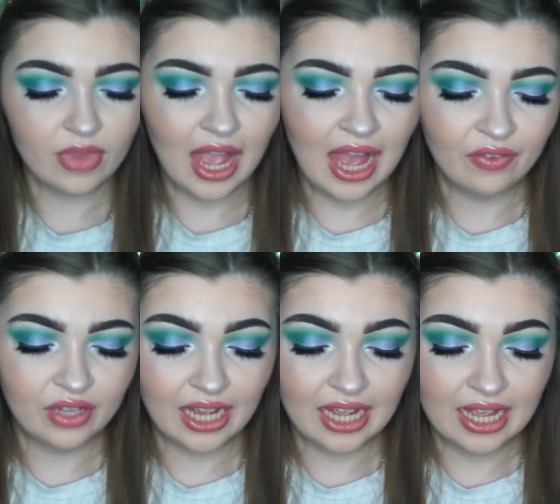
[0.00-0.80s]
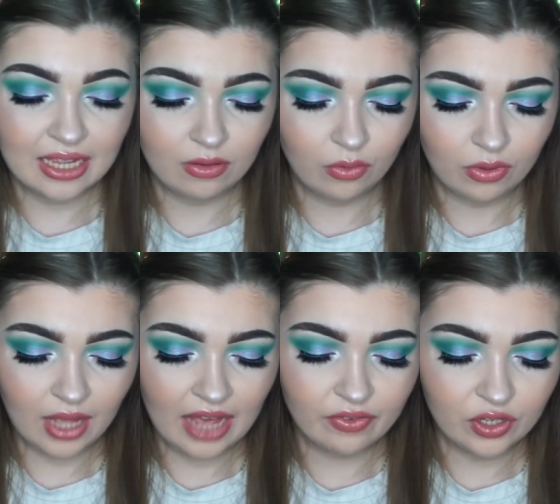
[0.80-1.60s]
I haven't like I
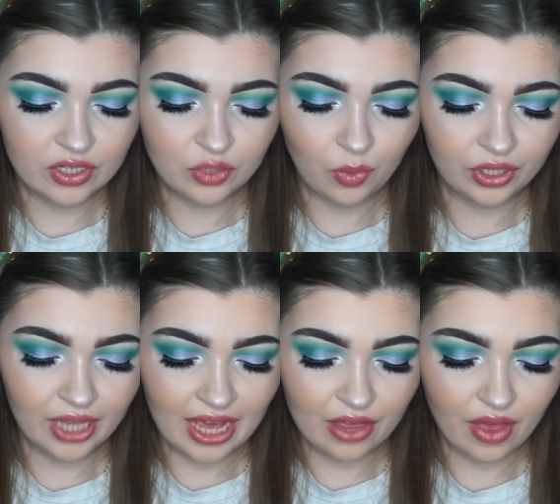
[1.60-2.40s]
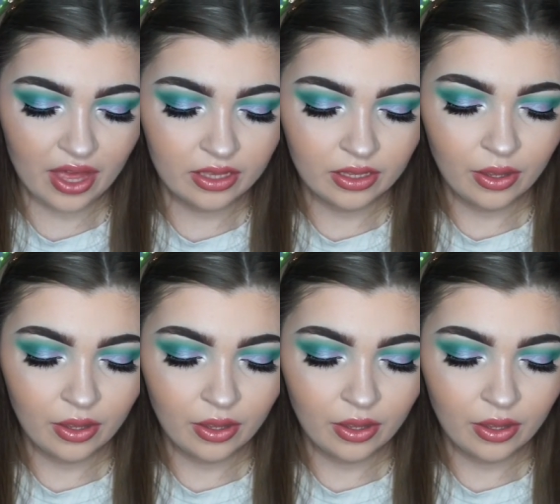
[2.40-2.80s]
haven't used this one yet either.